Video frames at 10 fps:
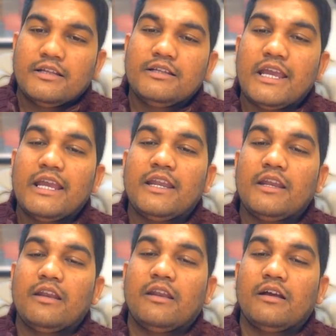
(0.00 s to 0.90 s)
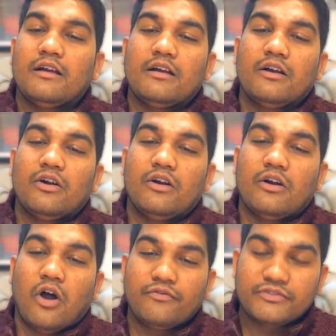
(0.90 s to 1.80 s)
gain
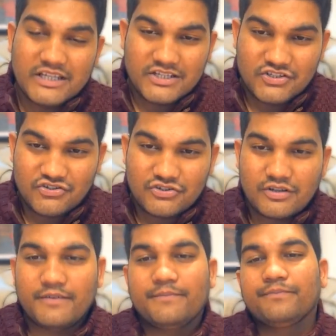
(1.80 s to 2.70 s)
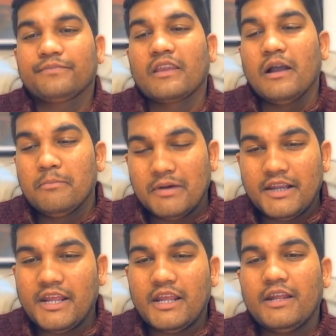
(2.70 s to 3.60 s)
of things,
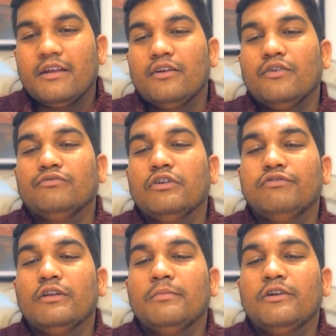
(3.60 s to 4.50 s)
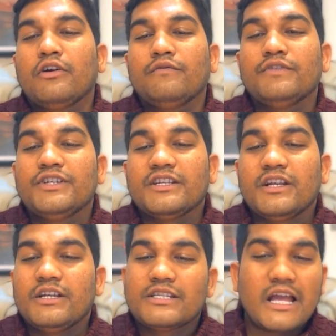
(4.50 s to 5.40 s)
money, fulfillment of wishes
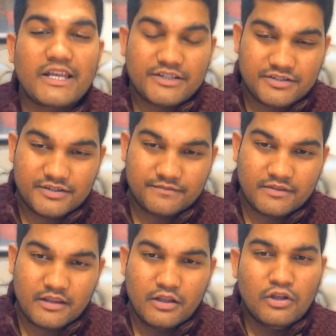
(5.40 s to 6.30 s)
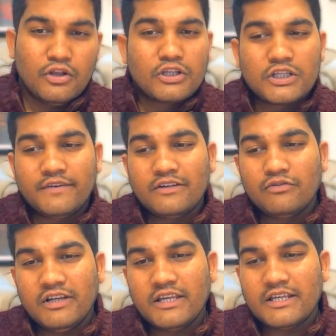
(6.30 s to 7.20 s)
and desires. So when
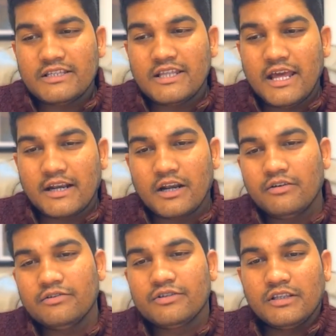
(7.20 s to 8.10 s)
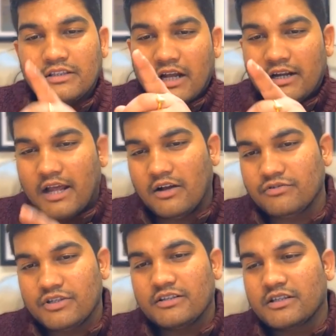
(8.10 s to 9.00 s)
Gulika is there, now you see third
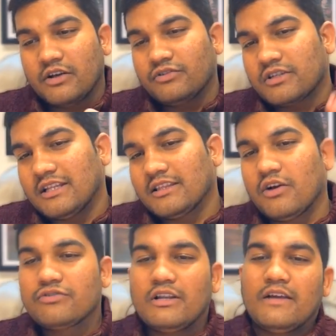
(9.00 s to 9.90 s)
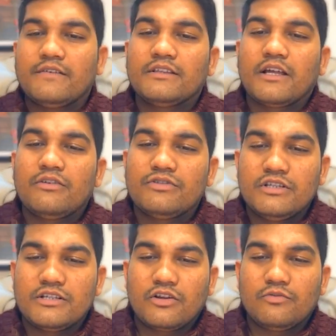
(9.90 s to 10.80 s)
house, sixth house, tenth house, eleventh house.
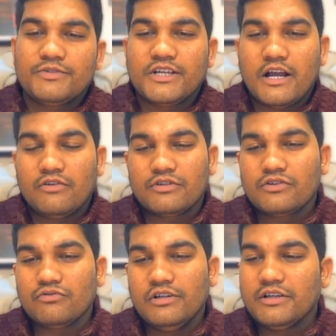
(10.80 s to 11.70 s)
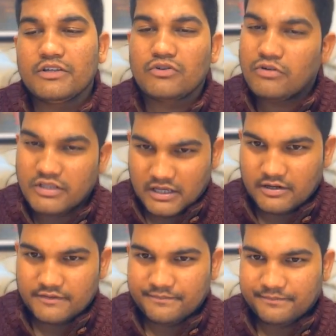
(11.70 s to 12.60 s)
These are Upachaya houses. Gulika is good there.